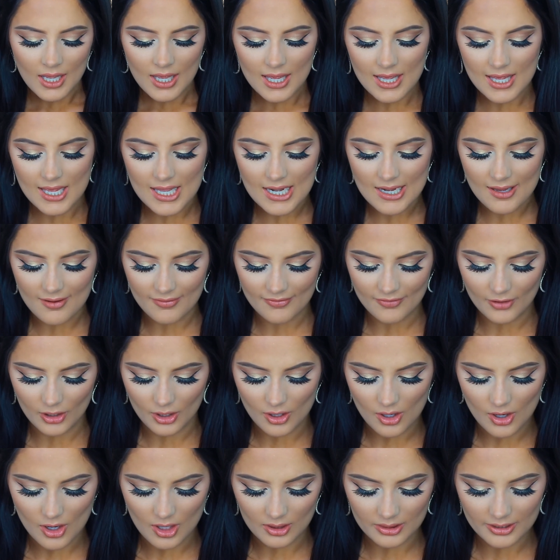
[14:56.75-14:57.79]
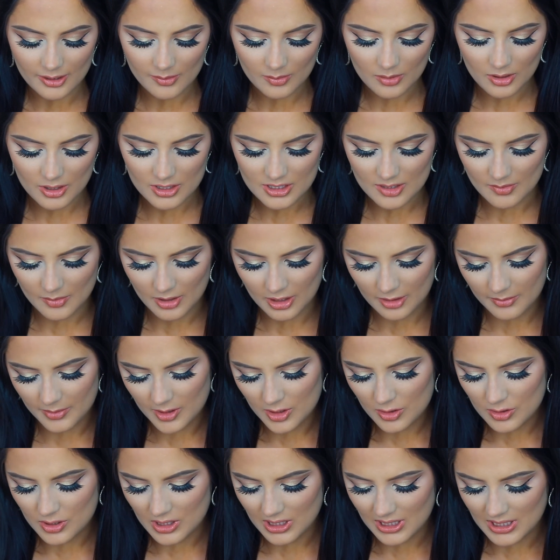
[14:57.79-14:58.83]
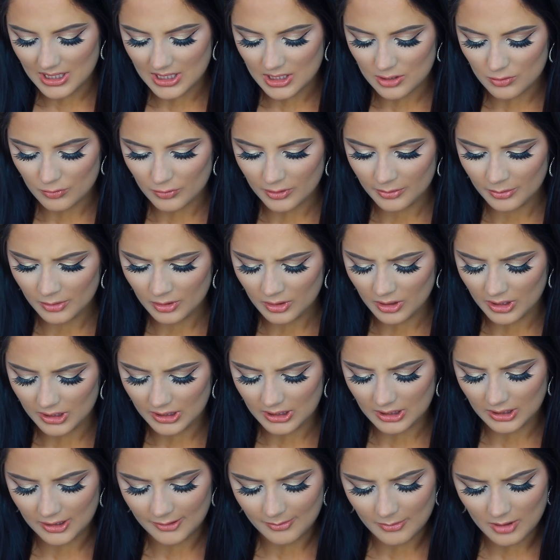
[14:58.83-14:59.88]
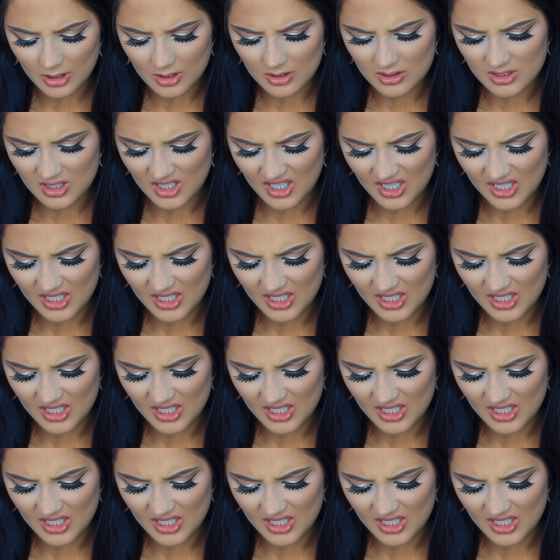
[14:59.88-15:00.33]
And for lip gloss, I'm going to be using this Rimmel London lip gloss.